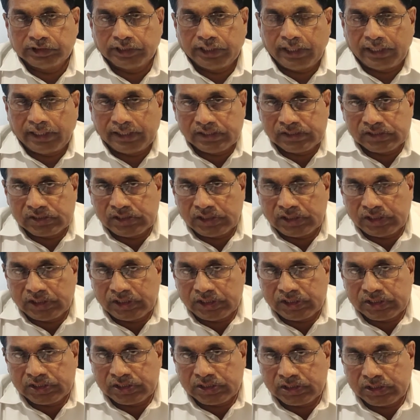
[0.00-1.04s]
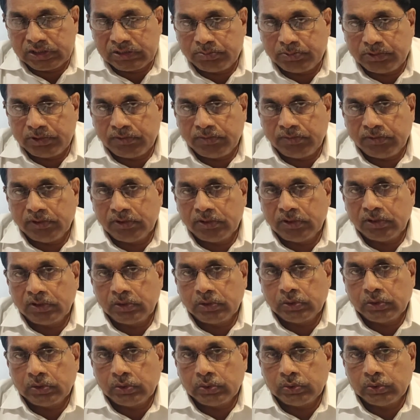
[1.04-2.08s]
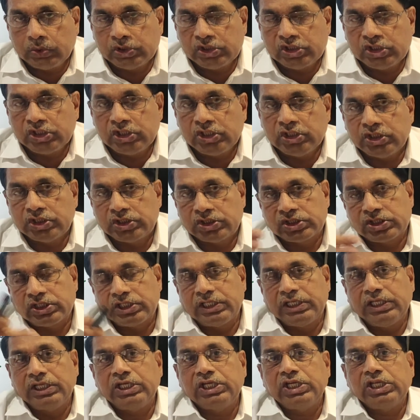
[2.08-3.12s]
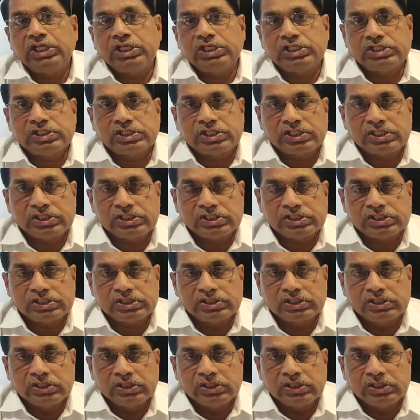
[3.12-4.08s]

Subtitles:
As the distance between the two genes increases,